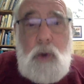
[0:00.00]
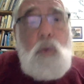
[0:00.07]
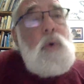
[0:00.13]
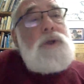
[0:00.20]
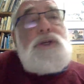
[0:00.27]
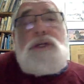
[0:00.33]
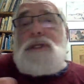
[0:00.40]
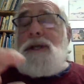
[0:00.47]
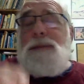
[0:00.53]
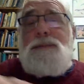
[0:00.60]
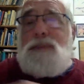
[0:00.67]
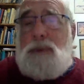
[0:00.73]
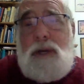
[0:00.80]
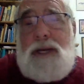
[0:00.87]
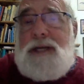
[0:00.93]
which is
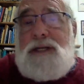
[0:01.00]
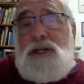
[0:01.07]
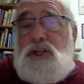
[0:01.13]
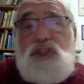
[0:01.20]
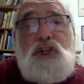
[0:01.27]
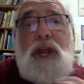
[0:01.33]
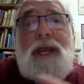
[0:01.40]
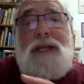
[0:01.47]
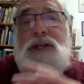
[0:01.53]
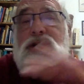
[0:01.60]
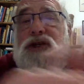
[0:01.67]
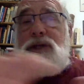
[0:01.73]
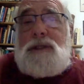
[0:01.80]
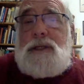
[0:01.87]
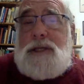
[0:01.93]
completely
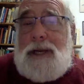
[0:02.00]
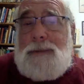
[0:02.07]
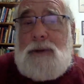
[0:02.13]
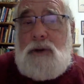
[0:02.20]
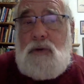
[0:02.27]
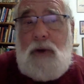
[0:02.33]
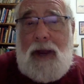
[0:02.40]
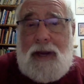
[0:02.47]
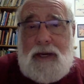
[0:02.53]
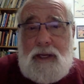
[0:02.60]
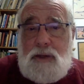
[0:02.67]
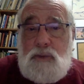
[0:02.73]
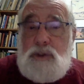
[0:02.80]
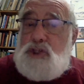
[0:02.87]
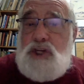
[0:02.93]
changing the
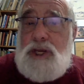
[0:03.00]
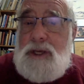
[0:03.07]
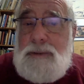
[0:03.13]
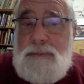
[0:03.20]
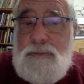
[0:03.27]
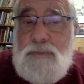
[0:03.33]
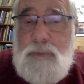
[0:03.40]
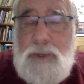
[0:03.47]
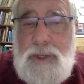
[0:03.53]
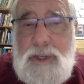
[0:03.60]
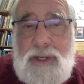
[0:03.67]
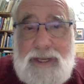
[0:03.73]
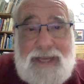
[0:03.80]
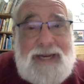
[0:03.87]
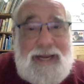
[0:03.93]
democratic regime
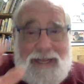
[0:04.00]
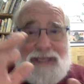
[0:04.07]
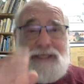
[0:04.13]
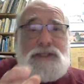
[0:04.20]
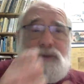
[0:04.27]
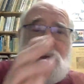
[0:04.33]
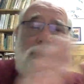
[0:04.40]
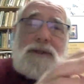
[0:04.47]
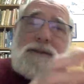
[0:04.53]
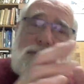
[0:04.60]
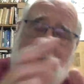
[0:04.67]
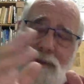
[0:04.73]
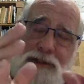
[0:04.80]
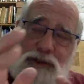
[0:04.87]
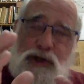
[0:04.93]
in Israel
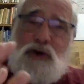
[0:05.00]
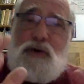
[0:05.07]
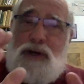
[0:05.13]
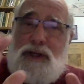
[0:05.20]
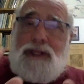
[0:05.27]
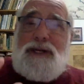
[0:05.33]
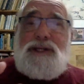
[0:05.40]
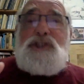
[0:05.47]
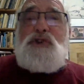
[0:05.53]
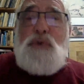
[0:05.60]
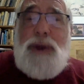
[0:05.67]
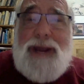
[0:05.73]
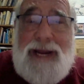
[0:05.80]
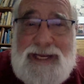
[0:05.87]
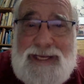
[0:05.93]
to the degree that
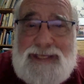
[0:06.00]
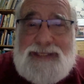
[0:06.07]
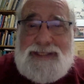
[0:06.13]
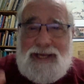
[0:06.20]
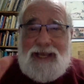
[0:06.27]
Israelis,